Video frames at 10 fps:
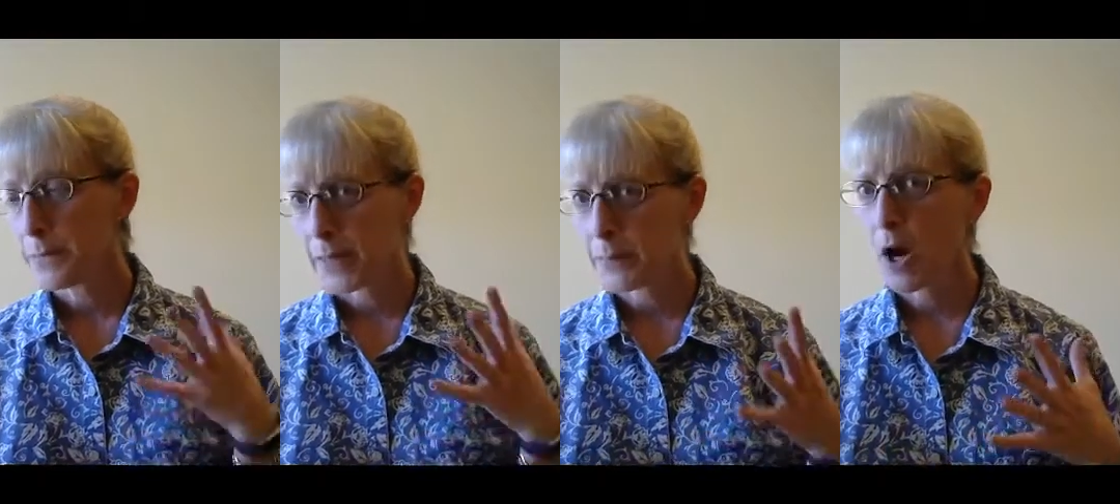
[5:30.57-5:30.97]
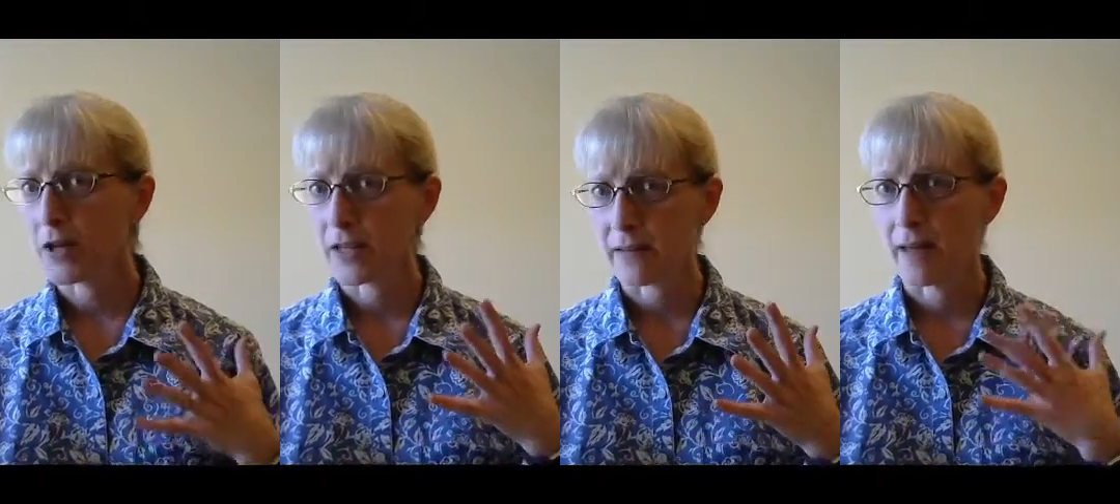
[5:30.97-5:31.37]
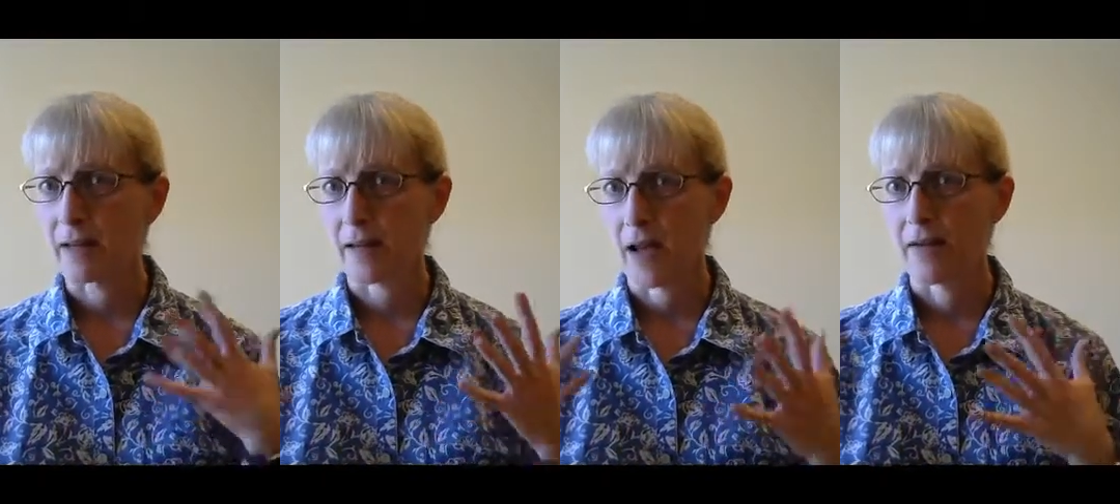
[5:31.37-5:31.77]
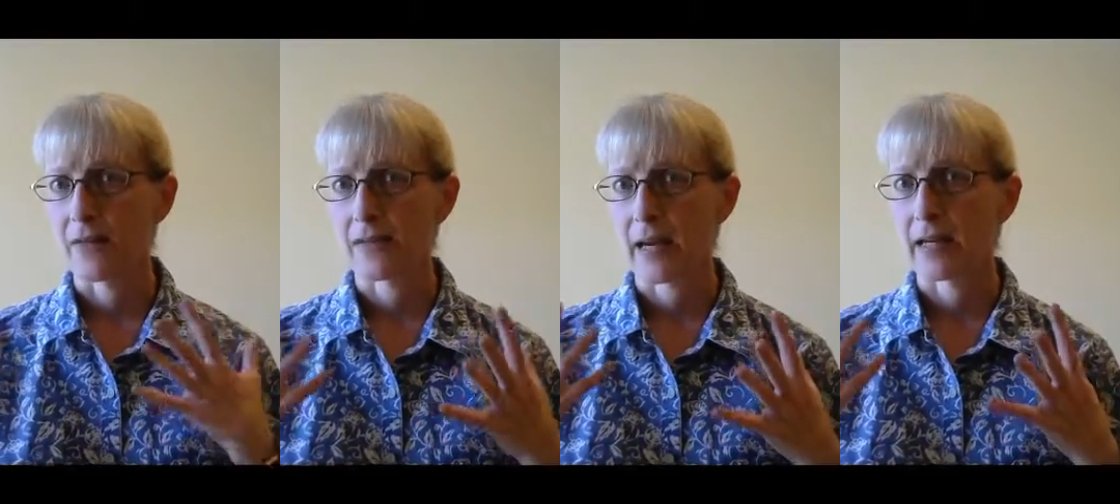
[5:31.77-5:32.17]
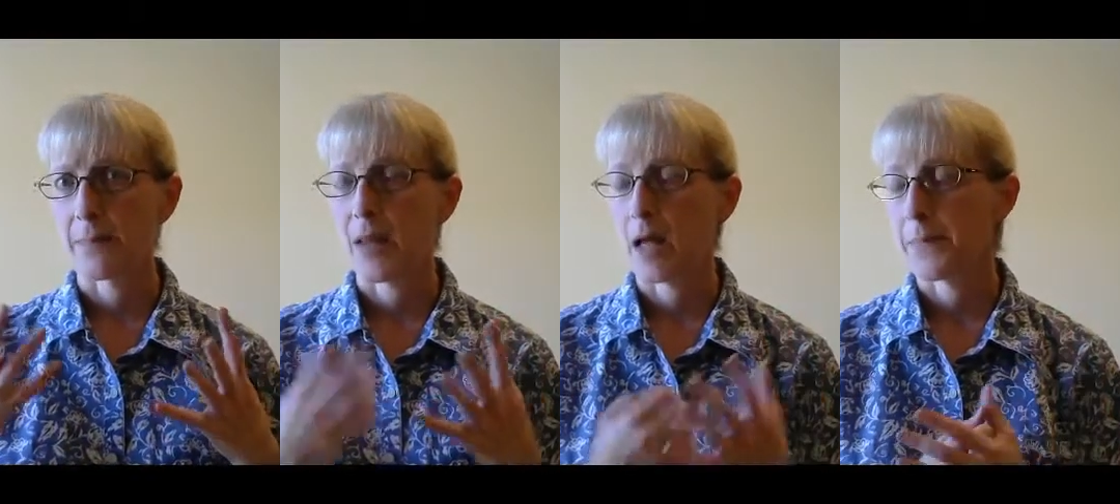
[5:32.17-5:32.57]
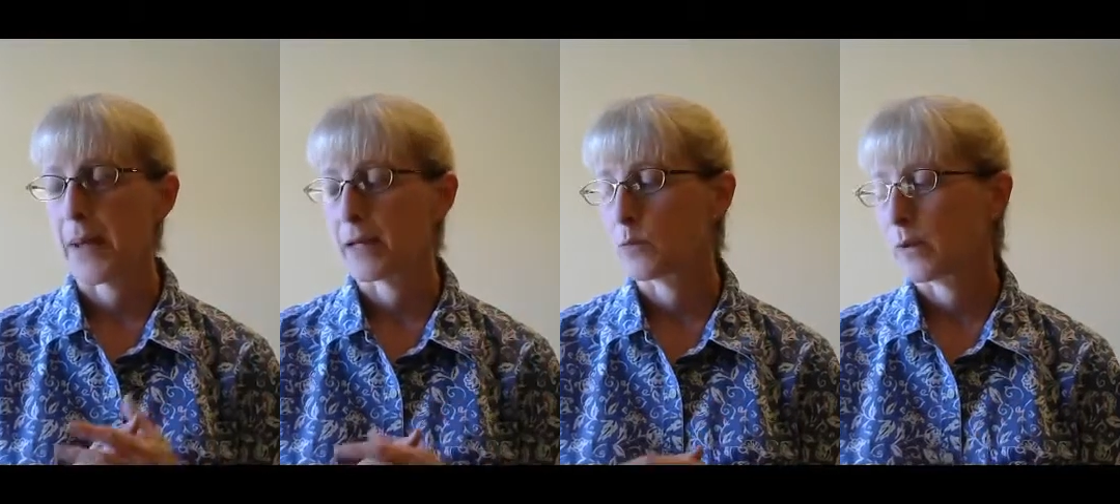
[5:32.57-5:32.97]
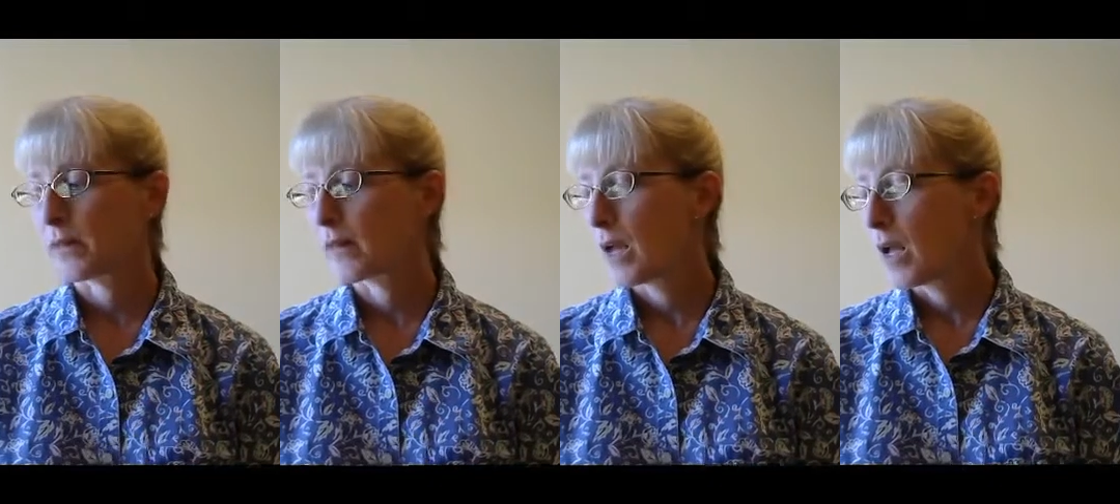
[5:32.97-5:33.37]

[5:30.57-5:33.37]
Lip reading: big project that kind of has taken up a lot of bandwidth.